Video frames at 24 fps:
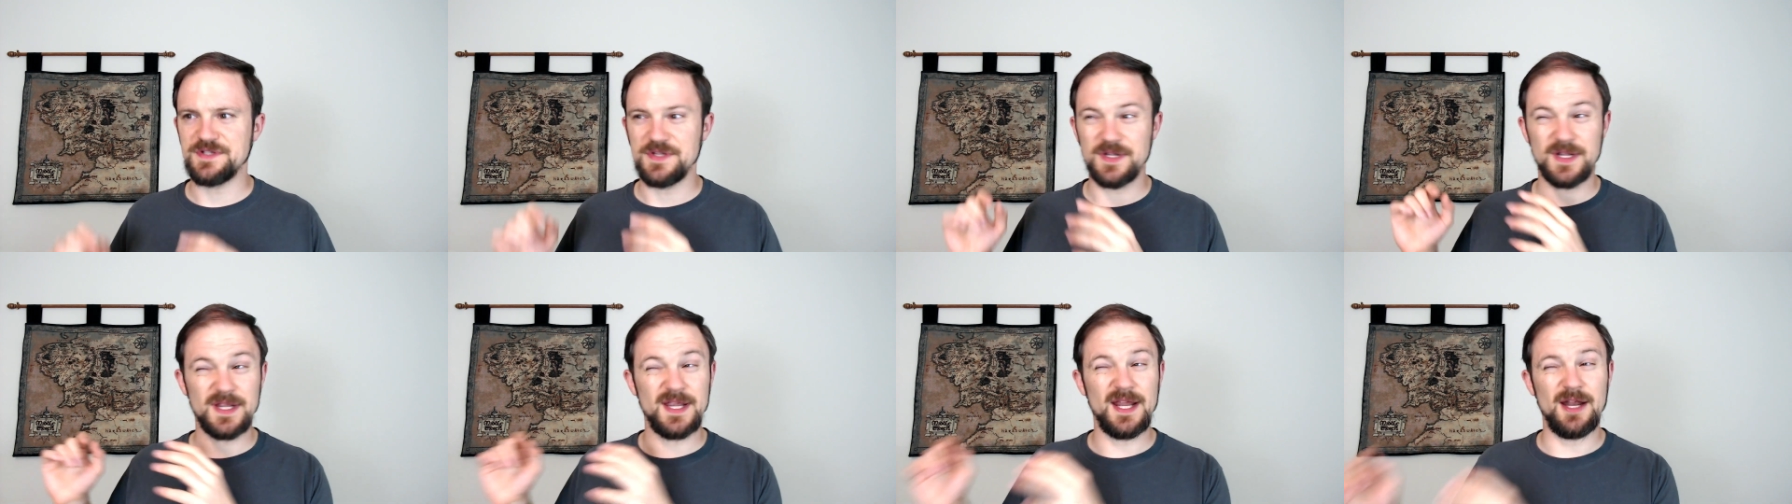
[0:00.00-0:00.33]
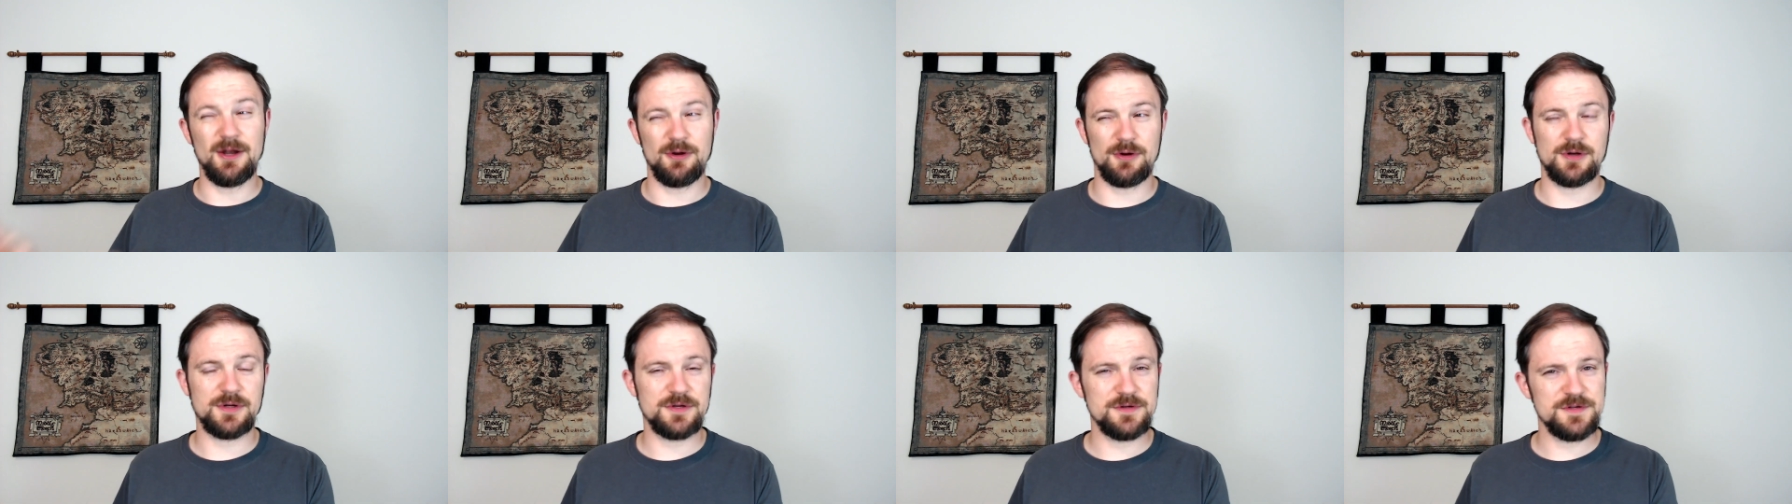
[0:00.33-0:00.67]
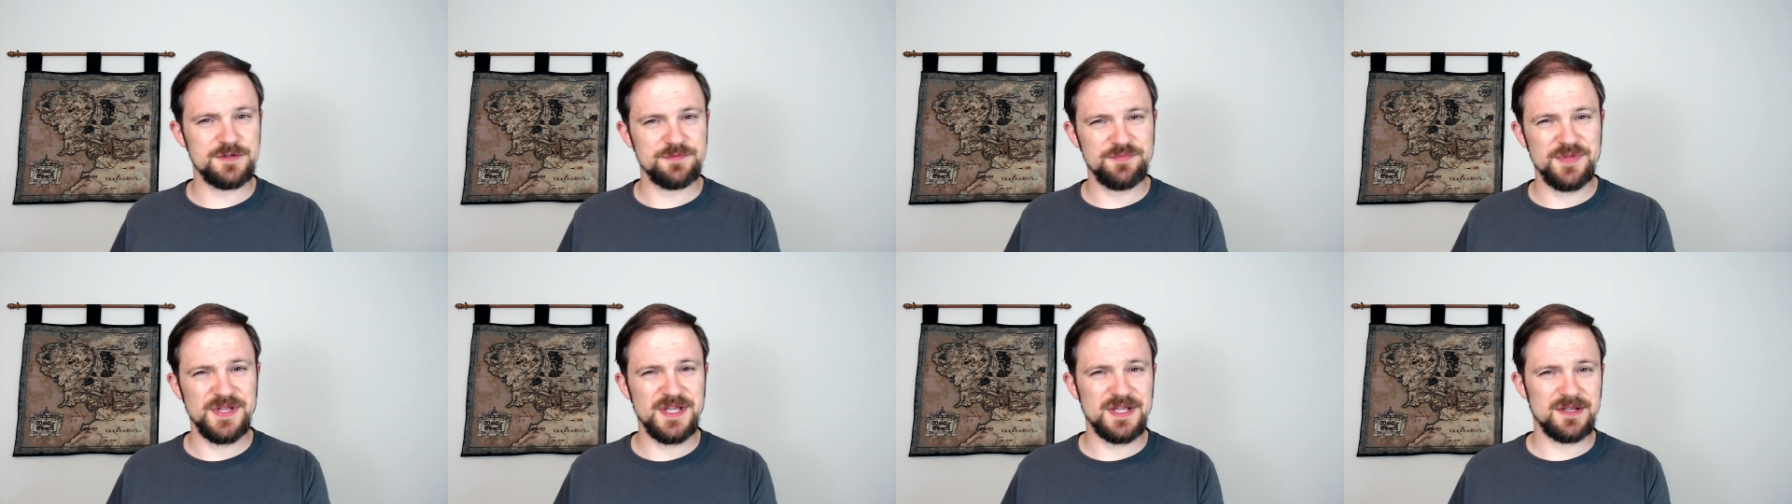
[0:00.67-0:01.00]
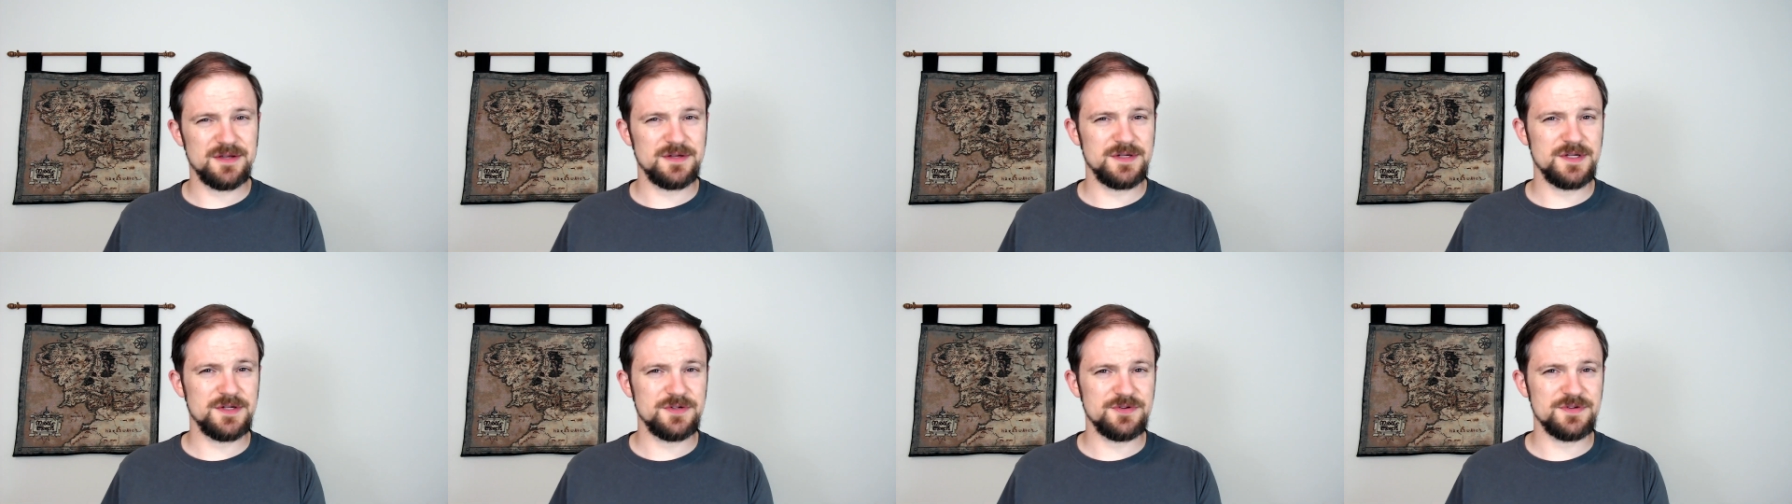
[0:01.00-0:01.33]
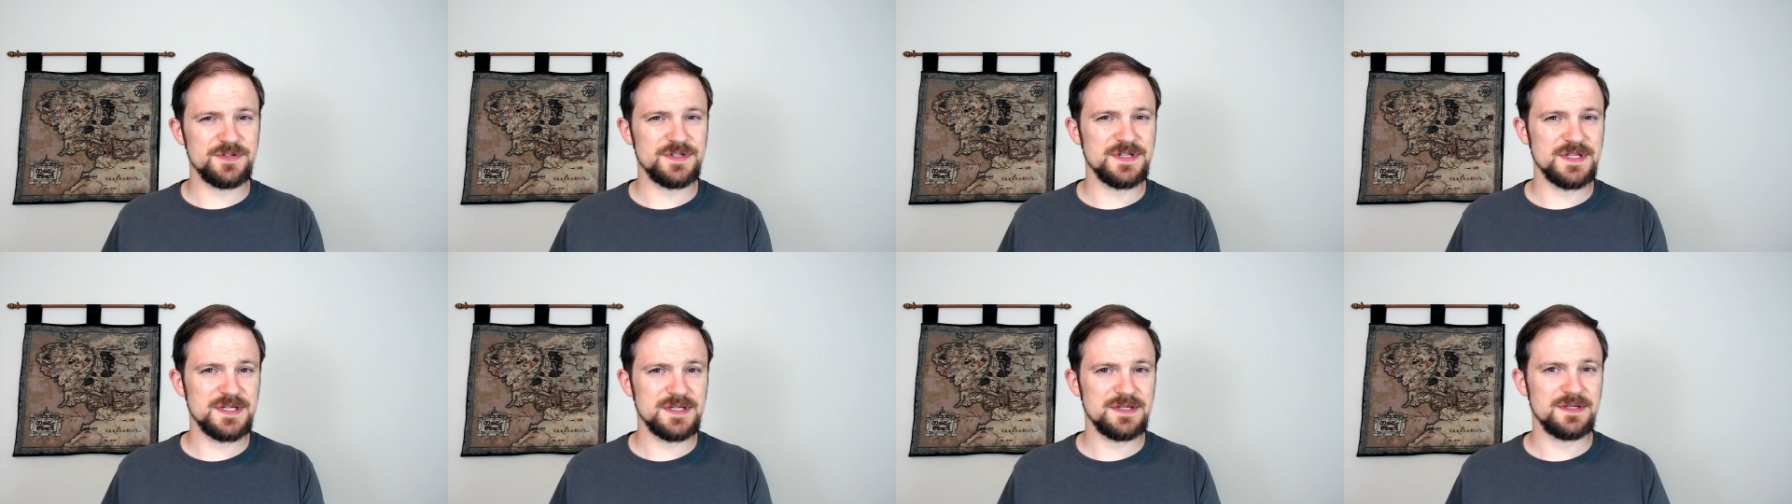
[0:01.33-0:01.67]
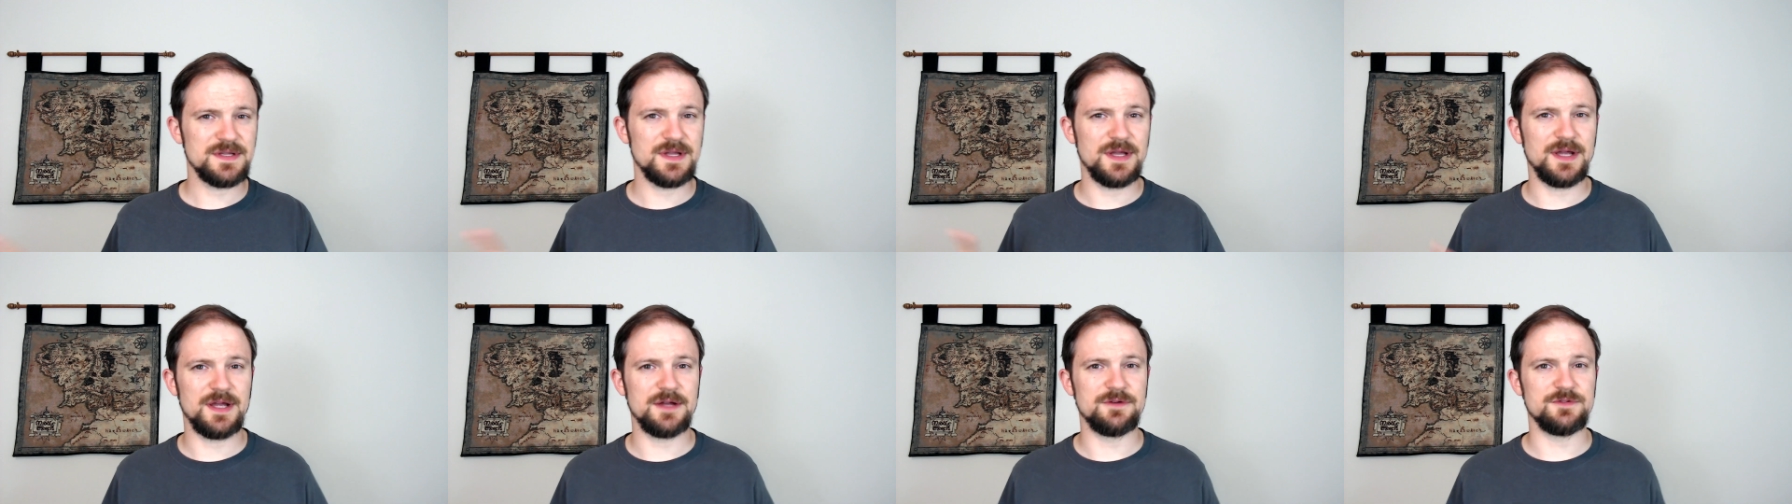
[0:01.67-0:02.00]
to the characters being
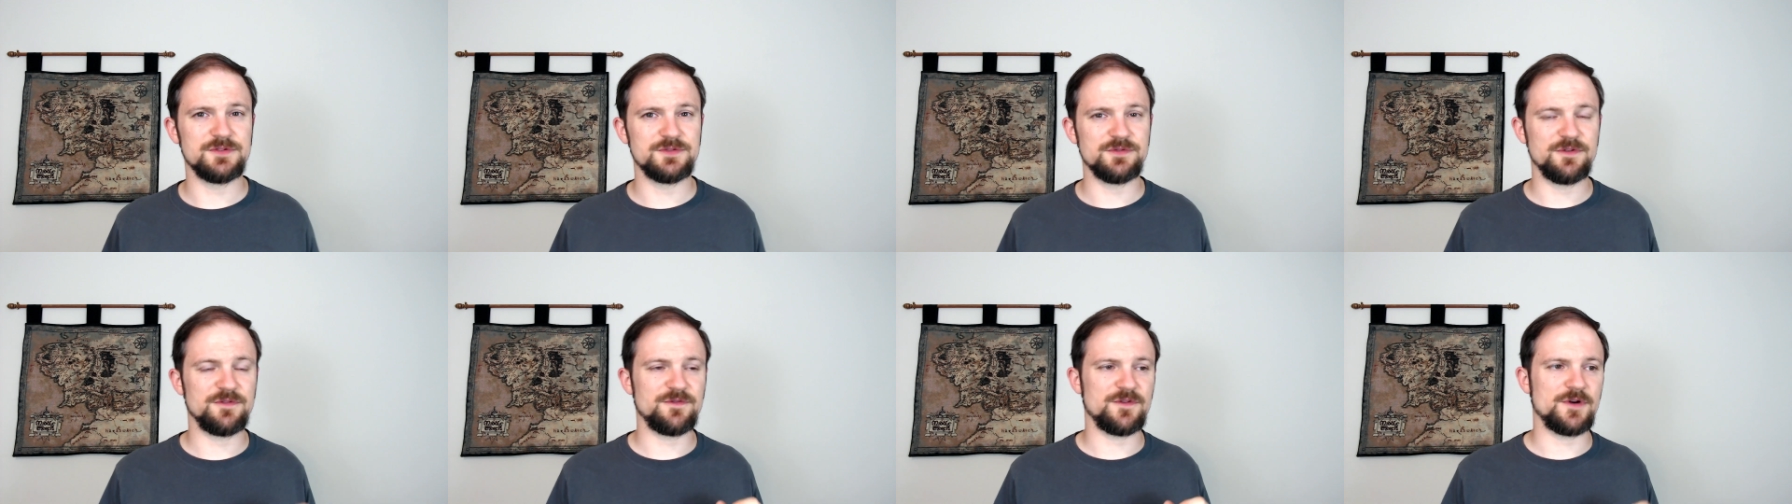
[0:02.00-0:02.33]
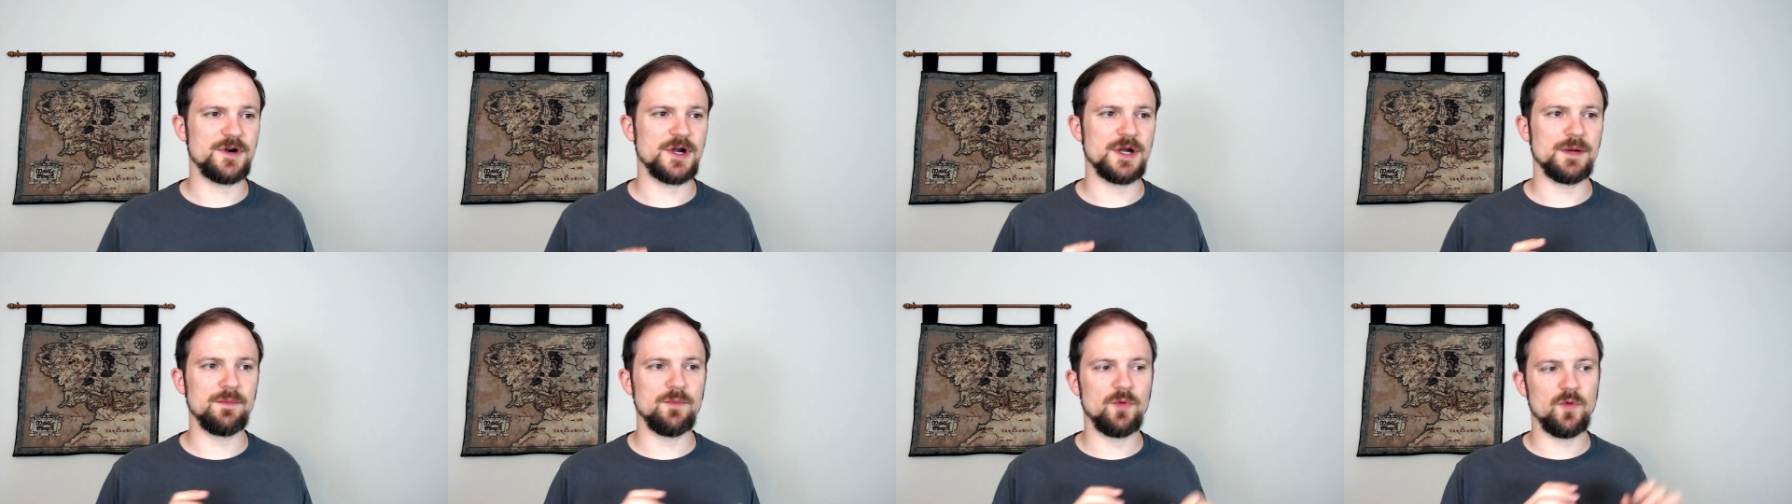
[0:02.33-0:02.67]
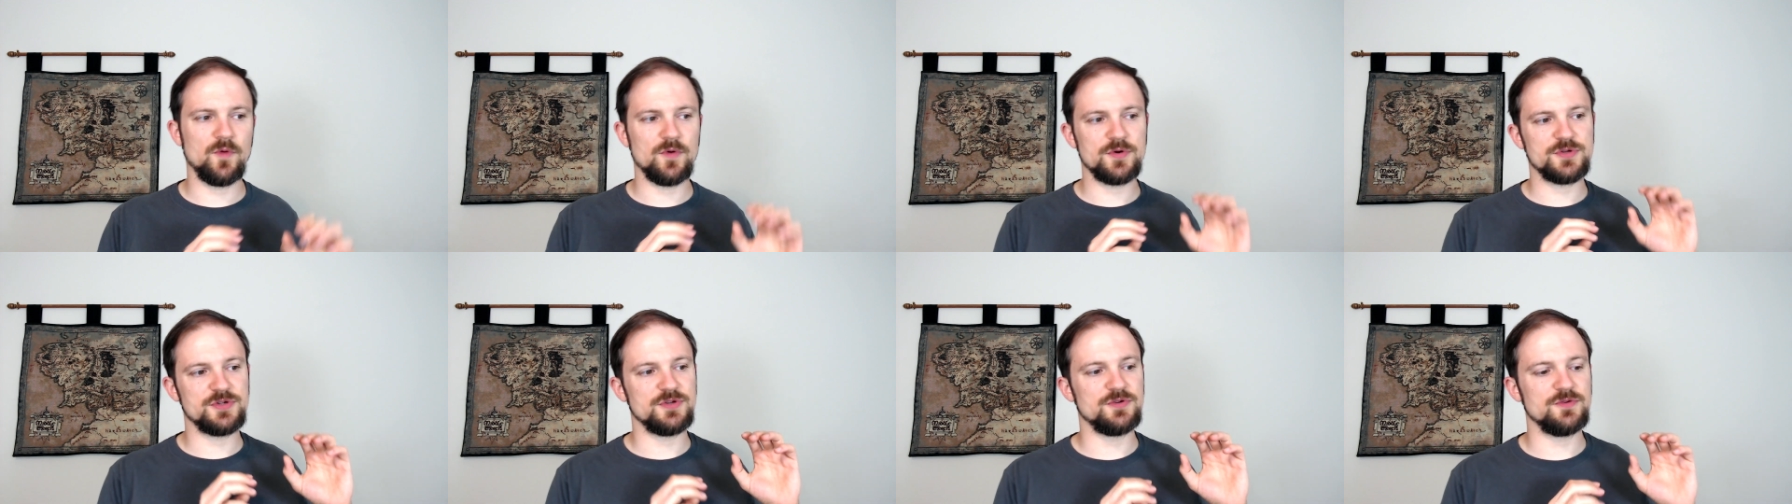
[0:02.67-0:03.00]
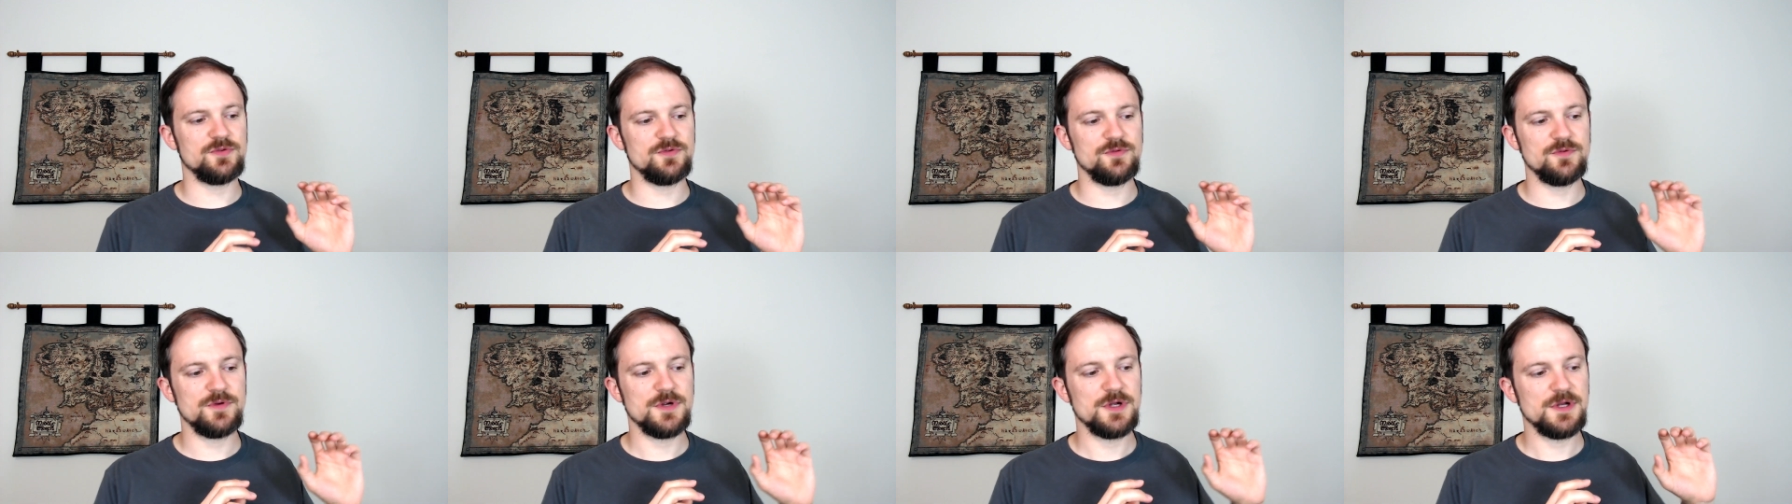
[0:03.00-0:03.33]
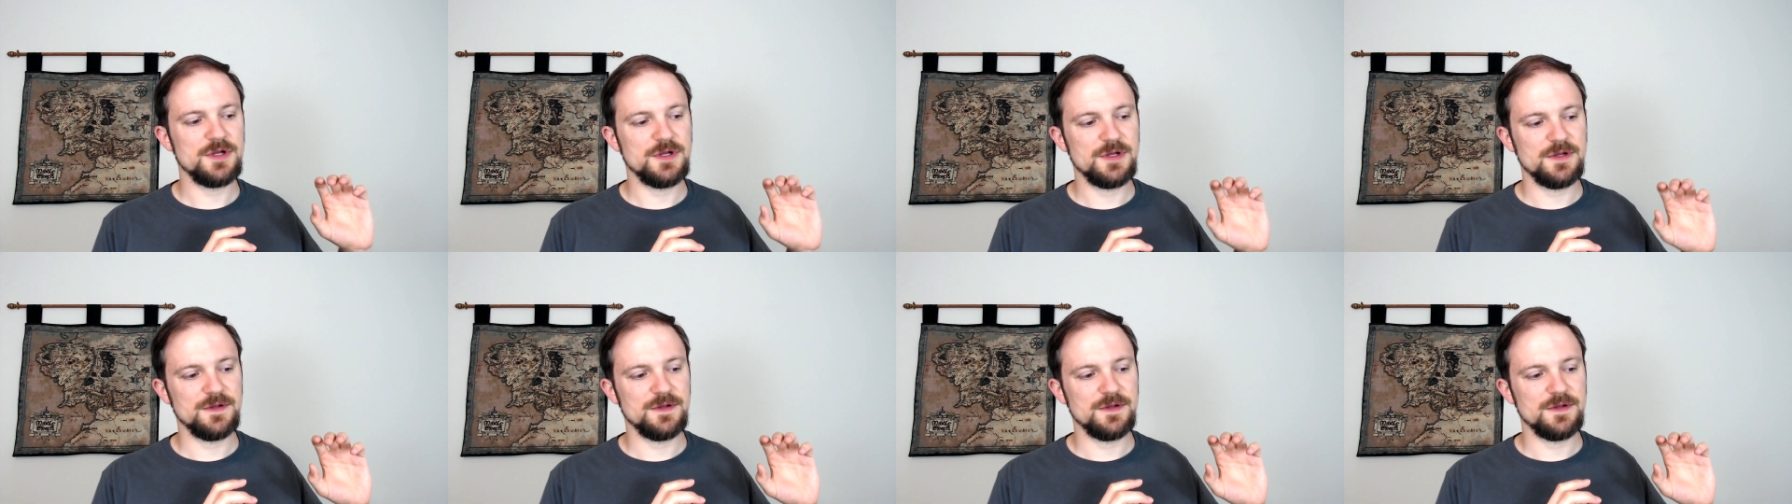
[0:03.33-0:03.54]
uninteresting. I was referring more to,